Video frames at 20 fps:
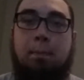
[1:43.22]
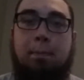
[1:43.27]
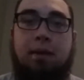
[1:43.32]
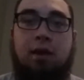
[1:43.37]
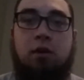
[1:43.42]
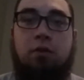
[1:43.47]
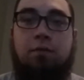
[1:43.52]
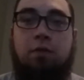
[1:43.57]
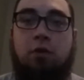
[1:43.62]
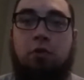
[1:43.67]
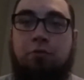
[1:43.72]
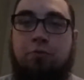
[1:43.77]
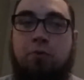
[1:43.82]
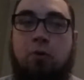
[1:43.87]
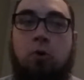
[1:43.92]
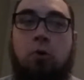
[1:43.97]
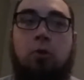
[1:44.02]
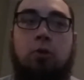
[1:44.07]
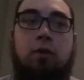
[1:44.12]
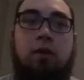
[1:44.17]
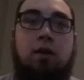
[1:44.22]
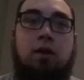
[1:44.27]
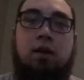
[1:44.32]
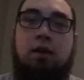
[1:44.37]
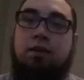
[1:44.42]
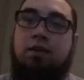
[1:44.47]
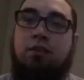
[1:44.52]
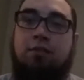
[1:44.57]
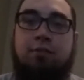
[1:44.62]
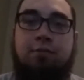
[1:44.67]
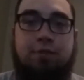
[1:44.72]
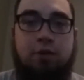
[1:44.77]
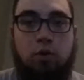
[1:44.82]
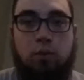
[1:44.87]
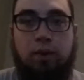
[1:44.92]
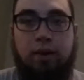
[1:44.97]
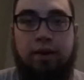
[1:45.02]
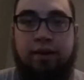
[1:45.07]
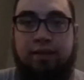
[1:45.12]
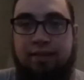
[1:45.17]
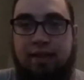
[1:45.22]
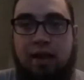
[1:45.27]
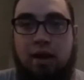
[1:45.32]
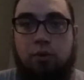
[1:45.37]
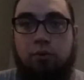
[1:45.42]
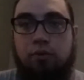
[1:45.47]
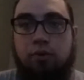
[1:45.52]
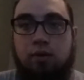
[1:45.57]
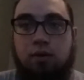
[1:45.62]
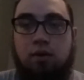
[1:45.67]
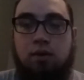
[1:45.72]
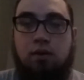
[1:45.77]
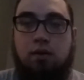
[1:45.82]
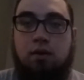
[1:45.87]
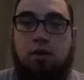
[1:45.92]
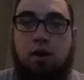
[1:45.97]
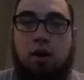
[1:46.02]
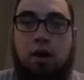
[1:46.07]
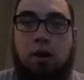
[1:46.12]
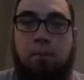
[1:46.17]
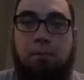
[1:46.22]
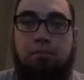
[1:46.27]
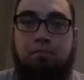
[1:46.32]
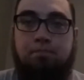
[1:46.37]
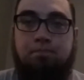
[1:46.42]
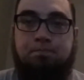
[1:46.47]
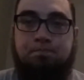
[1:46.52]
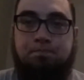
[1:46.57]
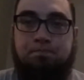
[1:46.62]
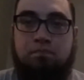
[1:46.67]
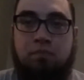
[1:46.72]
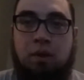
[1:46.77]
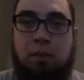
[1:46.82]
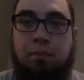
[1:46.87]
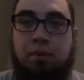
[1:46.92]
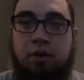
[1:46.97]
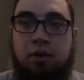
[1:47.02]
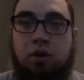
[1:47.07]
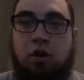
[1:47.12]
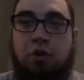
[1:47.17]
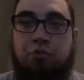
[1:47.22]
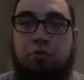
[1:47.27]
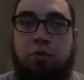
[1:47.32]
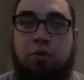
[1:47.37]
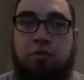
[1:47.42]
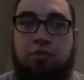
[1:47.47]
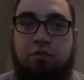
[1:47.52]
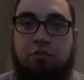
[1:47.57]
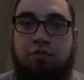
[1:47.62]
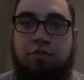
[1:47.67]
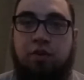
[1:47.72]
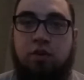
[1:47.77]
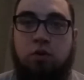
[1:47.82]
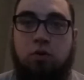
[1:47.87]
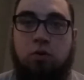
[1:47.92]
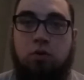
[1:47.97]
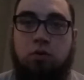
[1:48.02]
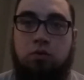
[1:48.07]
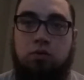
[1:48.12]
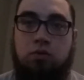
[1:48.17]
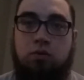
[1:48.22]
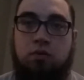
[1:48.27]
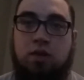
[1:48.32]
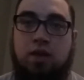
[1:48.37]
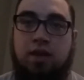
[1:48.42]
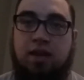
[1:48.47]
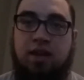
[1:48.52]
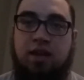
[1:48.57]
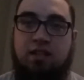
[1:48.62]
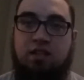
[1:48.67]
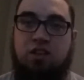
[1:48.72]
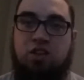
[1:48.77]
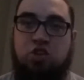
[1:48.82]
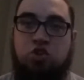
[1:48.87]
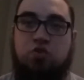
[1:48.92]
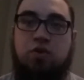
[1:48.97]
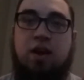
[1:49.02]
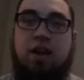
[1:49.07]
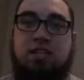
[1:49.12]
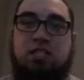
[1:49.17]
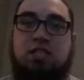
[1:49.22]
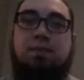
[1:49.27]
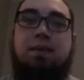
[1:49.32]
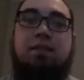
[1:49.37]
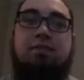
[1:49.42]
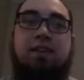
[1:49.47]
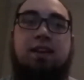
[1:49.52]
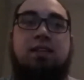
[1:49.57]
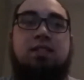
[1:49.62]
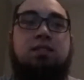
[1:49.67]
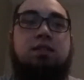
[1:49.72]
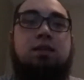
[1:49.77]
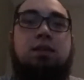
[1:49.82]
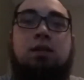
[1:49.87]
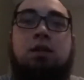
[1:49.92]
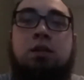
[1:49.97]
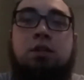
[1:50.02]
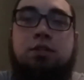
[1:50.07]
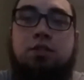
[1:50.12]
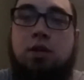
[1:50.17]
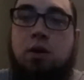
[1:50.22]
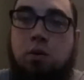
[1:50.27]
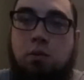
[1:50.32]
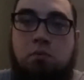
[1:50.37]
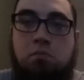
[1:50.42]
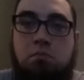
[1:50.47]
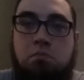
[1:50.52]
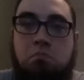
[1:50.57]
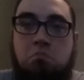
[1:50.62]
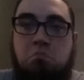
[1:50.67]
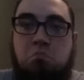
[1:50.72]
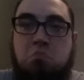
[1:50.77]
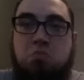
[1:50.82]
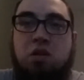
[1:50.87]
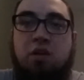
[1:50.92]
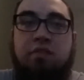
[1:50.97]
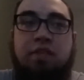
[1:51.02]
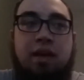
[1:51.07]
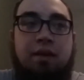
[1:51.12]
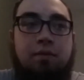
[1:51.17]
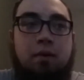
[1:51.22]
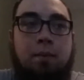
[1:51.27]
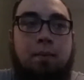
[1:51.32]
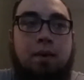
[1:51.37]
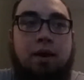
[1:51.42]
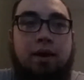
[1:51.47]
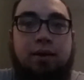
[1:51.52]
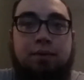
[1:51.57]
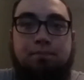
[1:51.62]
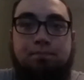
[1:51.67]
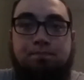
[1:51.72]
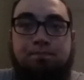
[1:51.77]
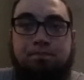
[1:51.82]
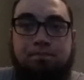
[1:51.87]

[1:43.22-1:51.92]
Beard feels full, doesn't feel weighted down, but it also doesn't feel like it contracts to my face. So love that about it.